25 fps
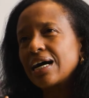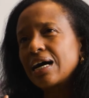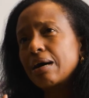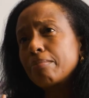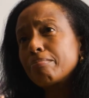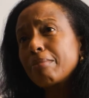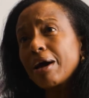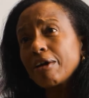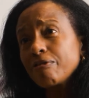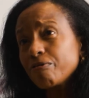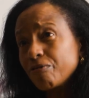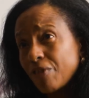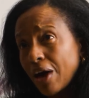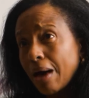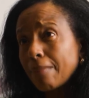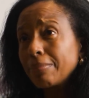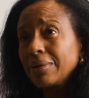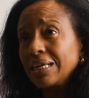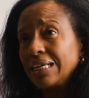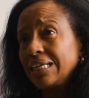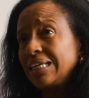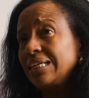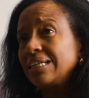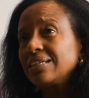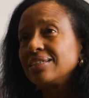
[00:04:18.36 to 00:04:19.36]
My
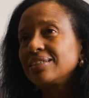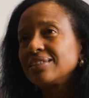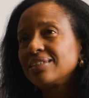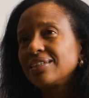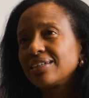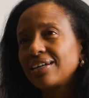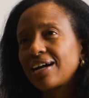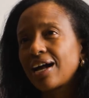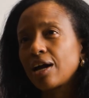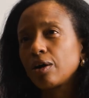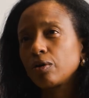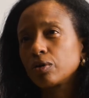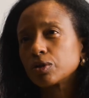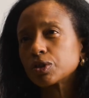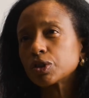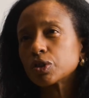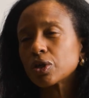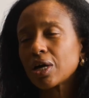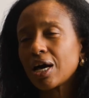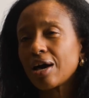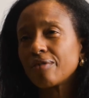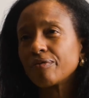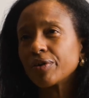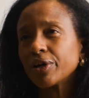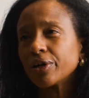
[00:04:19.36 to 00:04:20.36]
family, I
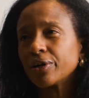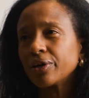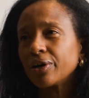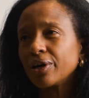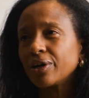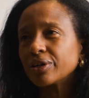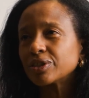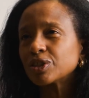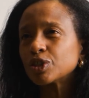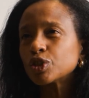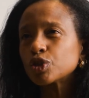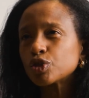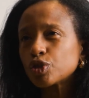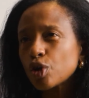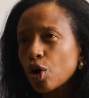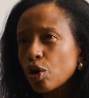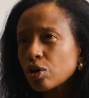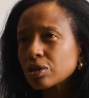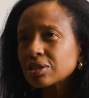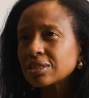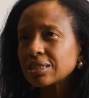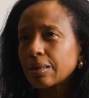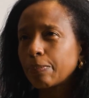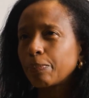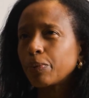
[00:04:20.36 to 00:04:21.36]
also have a
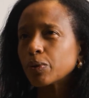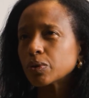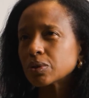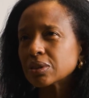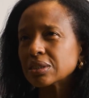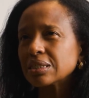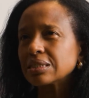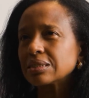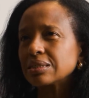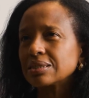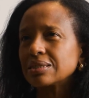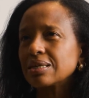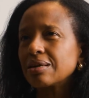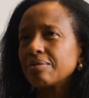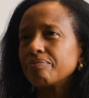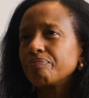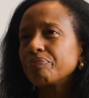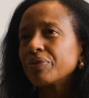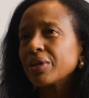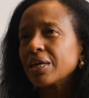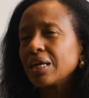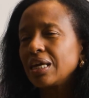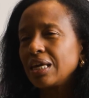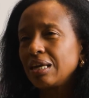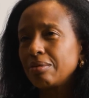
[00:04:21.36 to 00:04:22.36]
strong support system
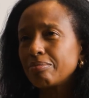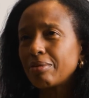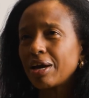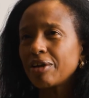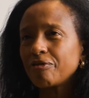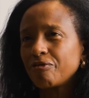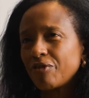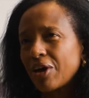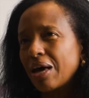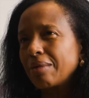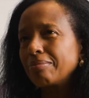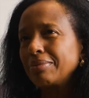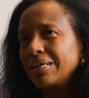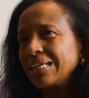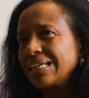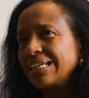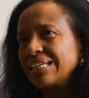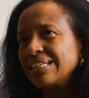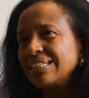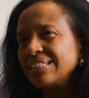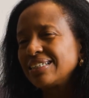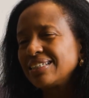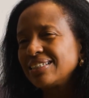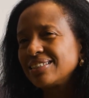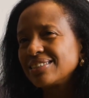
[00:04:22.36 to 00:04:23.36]
in my family.
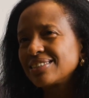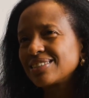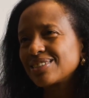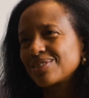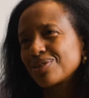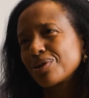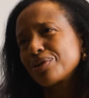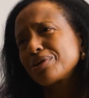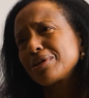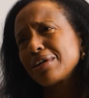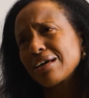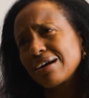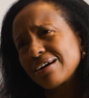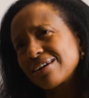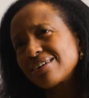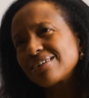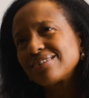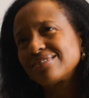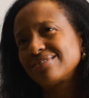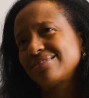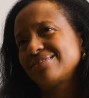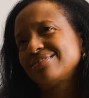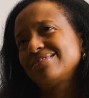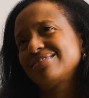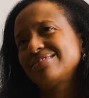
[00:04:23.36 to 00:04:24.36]
So
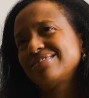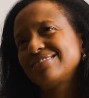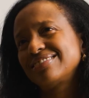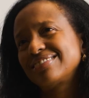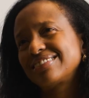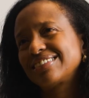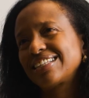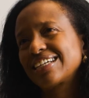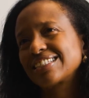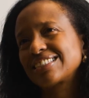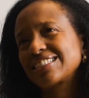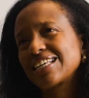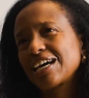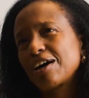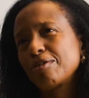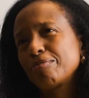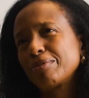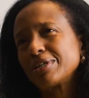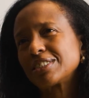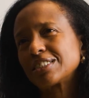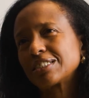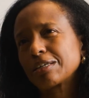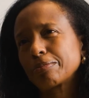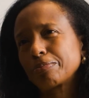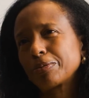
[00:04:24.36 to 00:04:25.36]
yeah, that's how
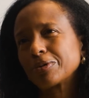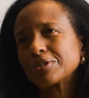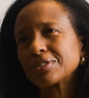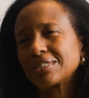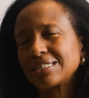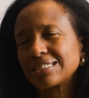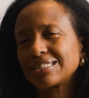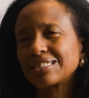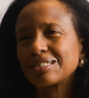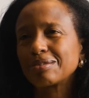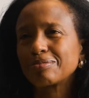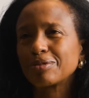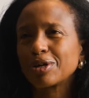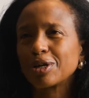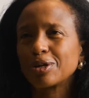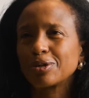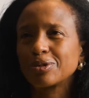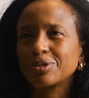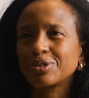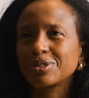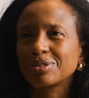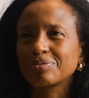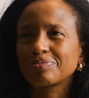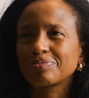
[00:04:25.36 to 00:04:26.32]
my support system goes.